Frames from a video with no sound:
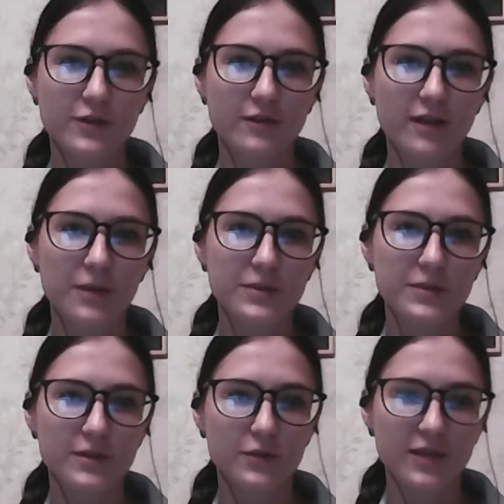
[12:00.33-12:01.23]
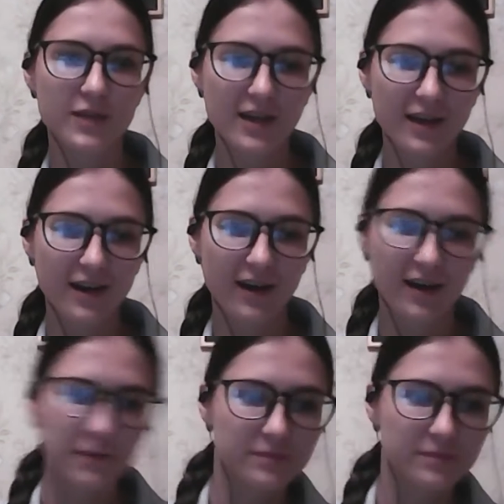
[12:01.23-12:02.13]
clubs could
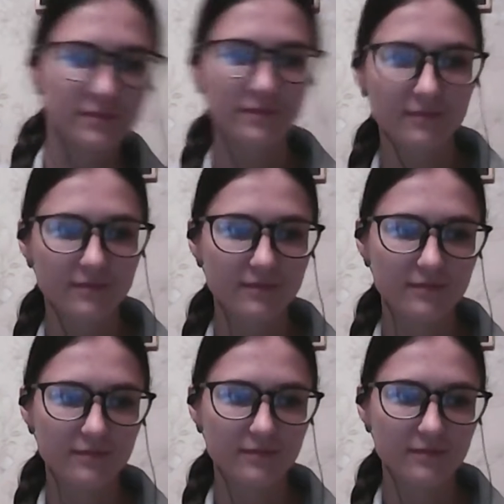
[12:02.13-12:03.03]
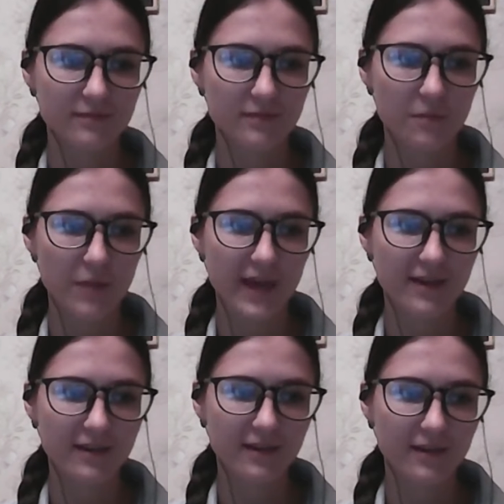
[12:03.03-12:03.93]
um, make
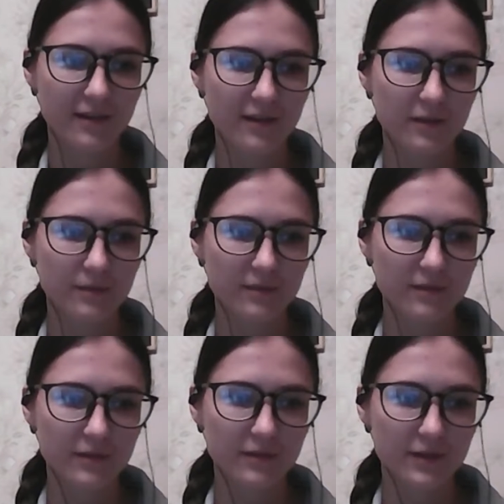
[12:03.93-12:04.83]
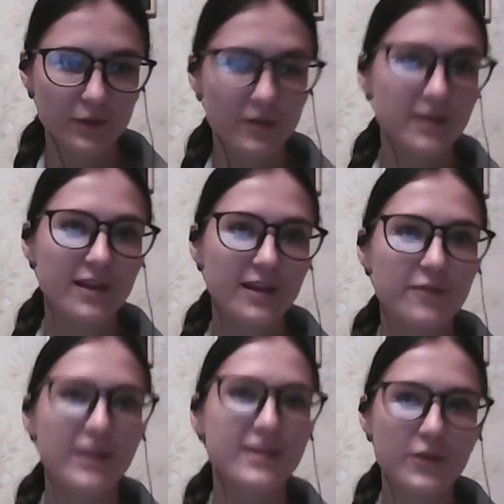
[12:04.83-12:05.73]
could
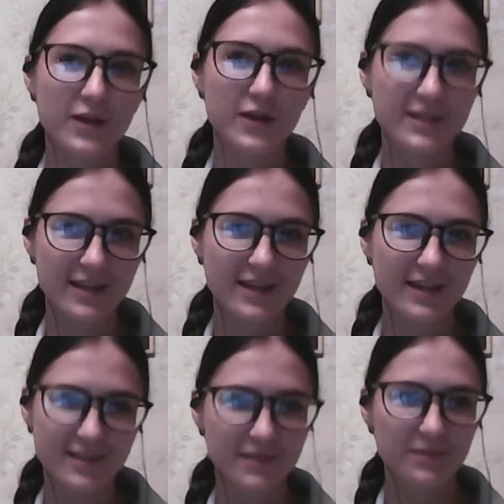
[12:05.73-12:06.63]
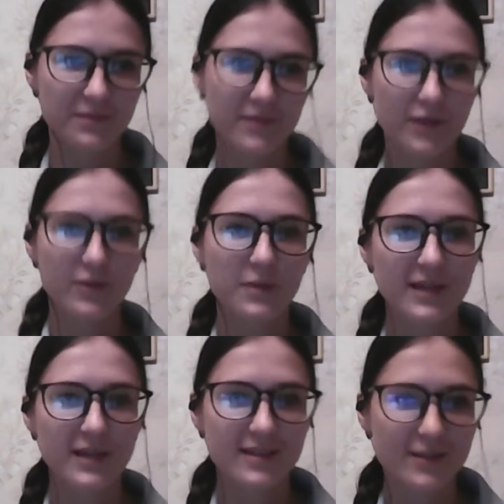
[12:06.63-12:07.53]
invent new ideas on the
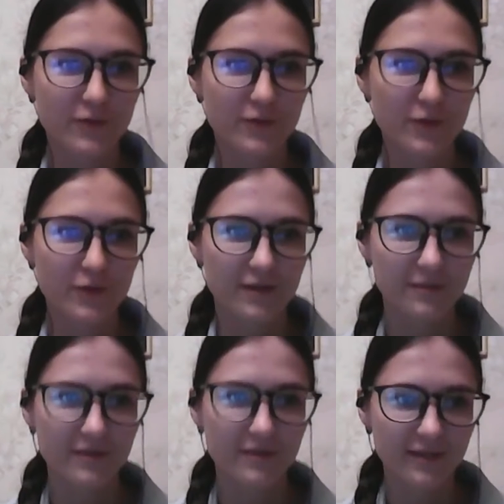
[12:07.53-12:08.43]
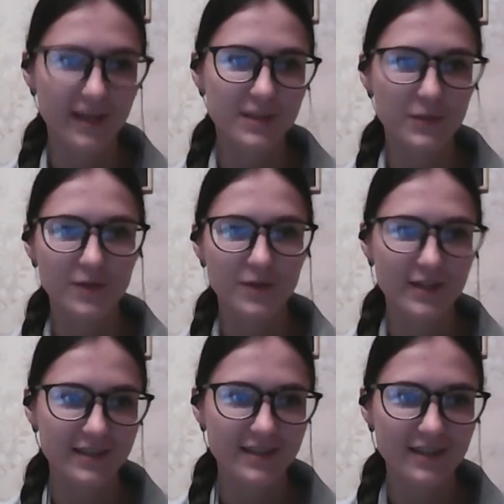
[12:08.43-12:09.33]
basis of your
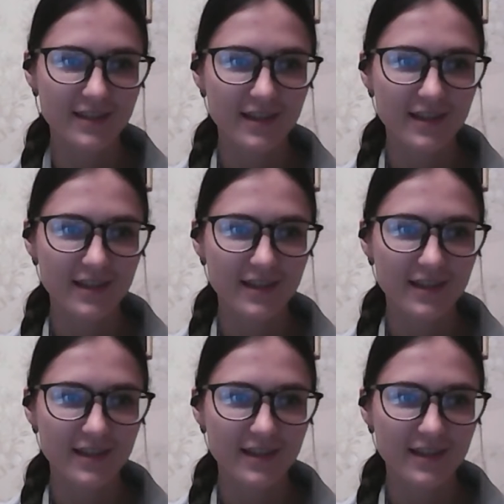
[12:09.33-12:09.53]
experience?